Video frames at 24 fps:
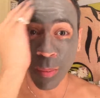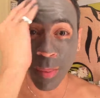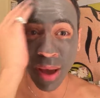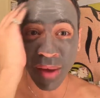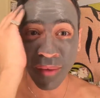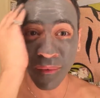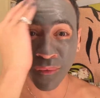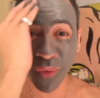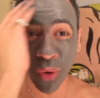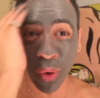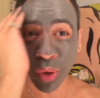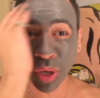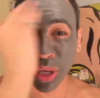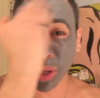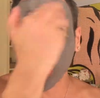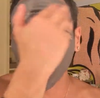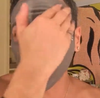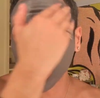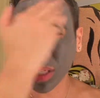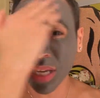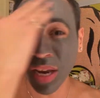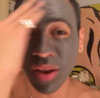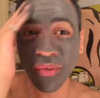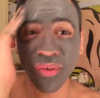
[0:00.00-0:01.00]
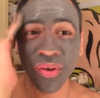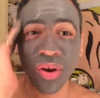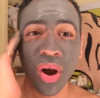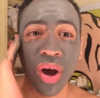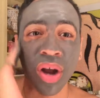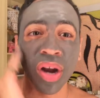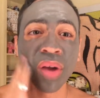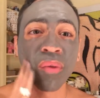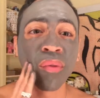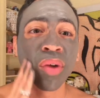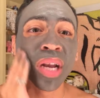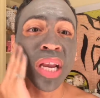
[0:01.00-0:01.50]
my focus was never
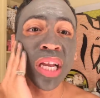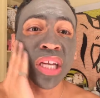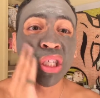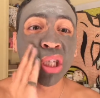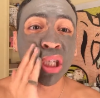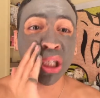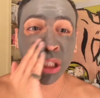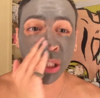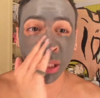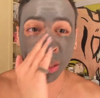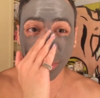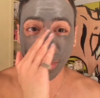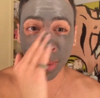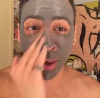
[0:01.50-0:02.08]
on a relationship.